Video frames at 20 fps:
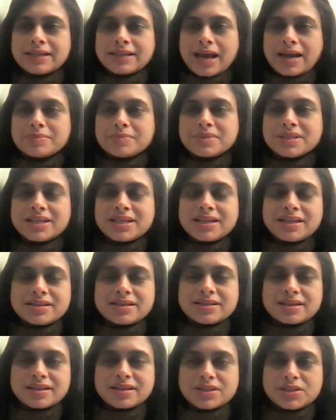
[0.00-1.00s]
time
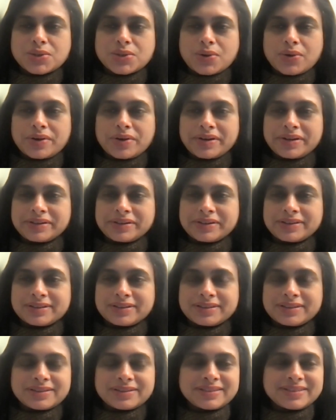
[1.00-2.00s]
series
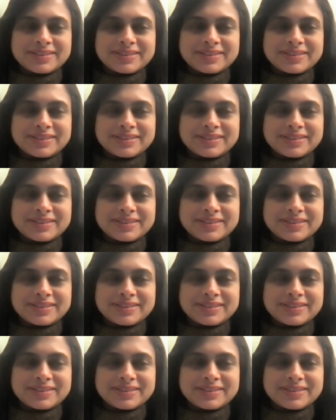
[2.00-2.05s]
historian?